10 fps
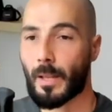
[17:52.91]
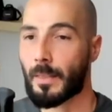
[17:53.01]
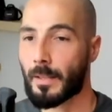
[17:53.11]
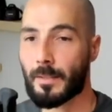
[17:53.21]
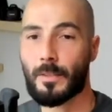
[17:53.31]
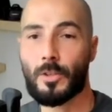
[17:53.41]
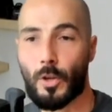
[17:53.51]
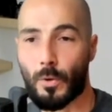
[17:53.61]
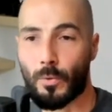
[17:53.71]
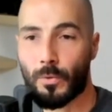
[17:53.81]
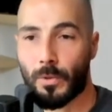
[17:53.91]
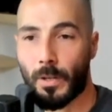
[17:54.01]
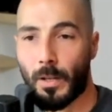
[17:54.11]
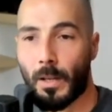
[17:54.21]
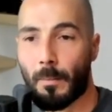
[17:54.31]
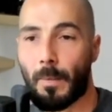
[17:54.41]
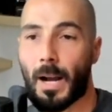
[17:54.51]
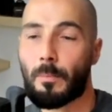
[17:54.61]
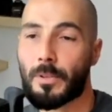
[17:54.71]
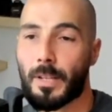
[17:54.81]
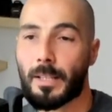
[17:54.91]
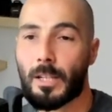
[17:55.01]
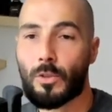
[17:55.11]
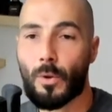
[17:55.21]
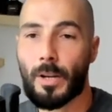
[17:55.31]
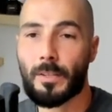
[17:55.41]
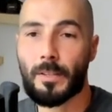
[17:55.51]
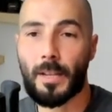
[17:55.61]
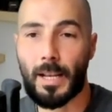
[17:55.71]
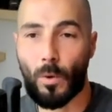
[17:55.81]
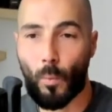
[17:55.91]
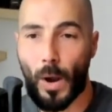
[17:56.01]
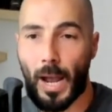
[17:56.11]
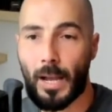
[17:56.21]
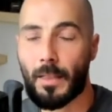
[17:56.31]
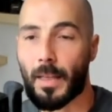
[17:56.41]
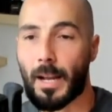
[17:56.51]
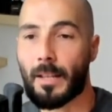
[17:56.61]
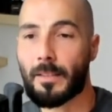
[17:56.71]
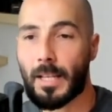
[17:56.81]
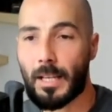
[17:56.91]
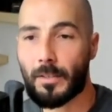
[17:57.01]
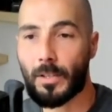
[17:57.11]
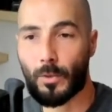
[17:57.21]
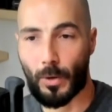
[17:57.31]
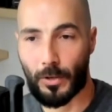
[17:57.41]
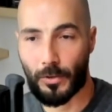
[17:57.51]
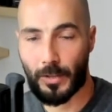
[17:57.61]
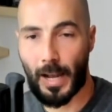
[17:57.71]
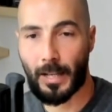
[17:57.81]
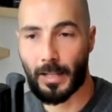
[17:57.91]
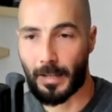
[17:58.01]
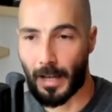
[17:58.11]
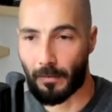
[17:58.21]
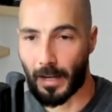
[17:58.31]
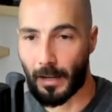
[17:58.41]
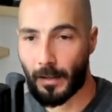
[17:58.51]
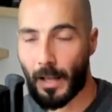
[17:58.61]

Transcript: This is used by presenting choices in a way that is easy to understand and navigate.